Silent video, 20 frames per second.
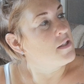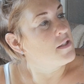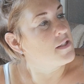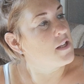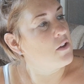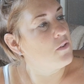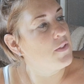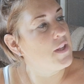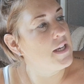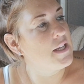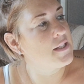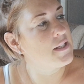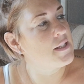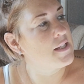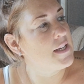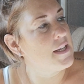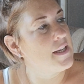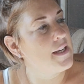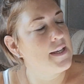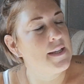So this
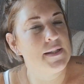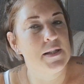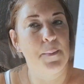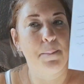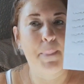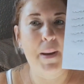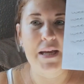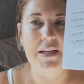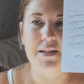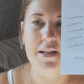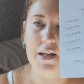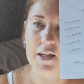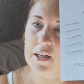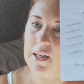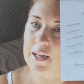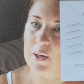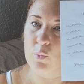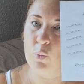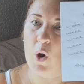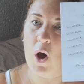is
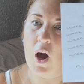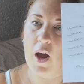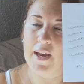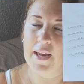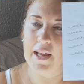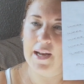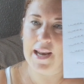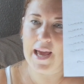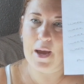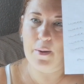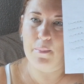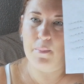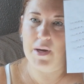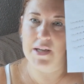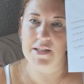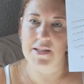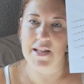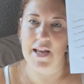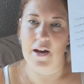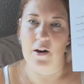basically what I allow
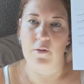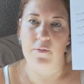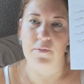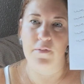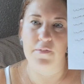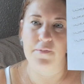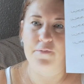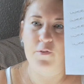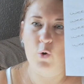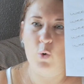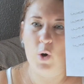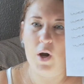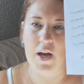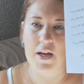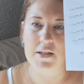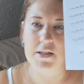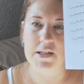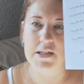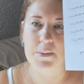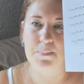myself for
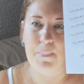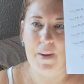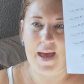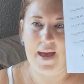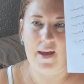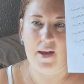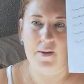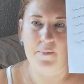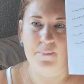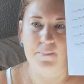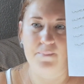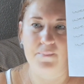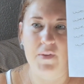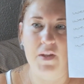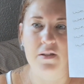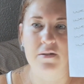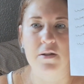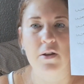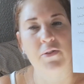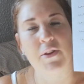spare.
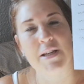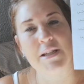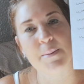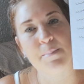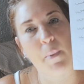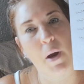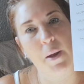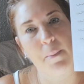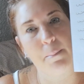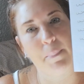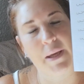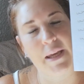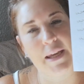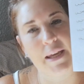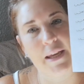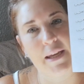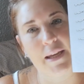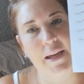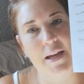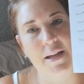So this might
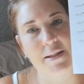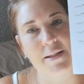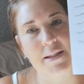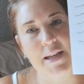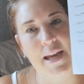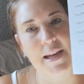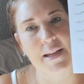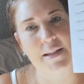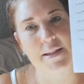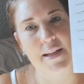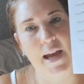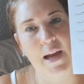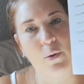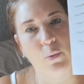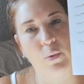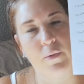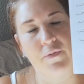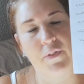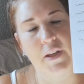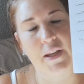be days out
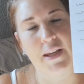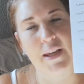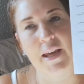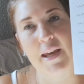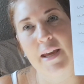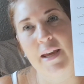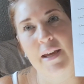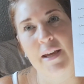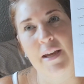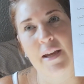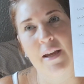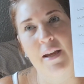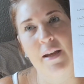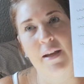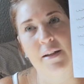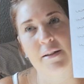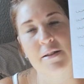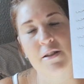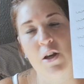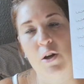with the
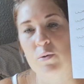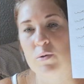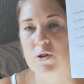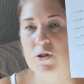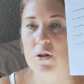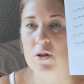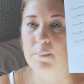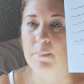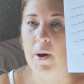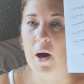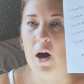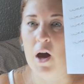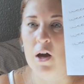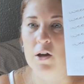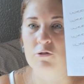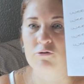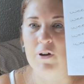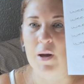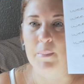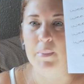kids, going to the
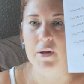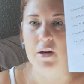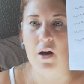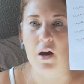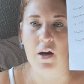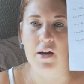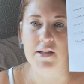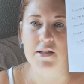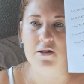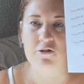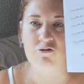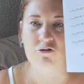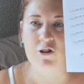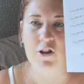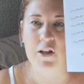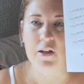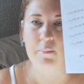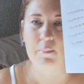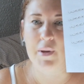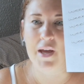park, grabbing an ice
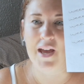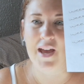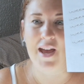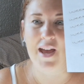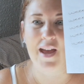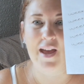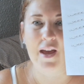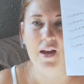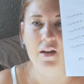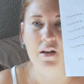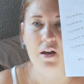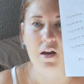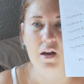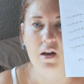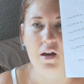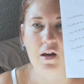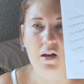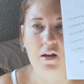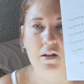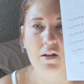cream, a
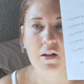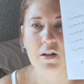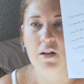haircut,